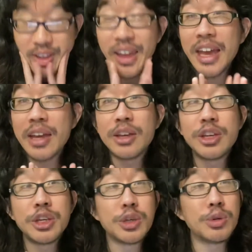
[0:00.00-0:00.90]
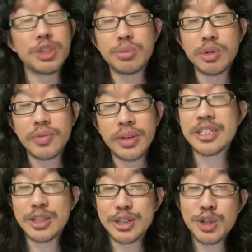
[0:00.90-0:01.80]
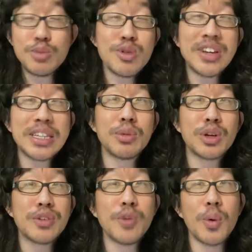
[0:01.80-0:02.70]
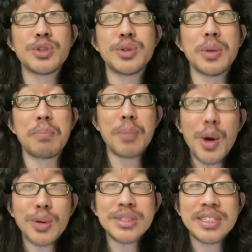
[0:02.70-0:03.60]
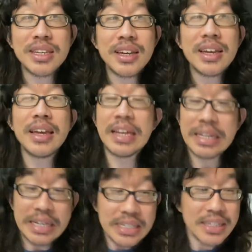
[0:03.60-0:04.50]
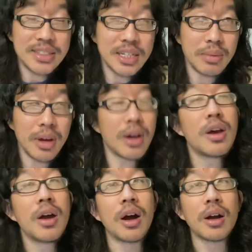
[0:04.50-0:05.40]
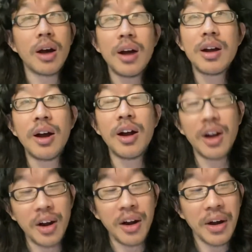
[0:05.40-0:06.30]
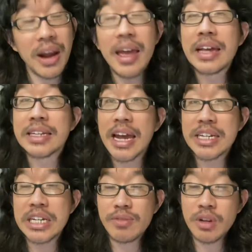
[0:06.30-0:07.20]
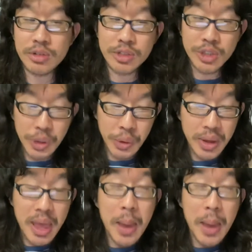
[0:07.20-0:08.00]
a huge movie. The two movies I'm looking forward to the most in Indian cinema are RRR and KGF Chapter 2.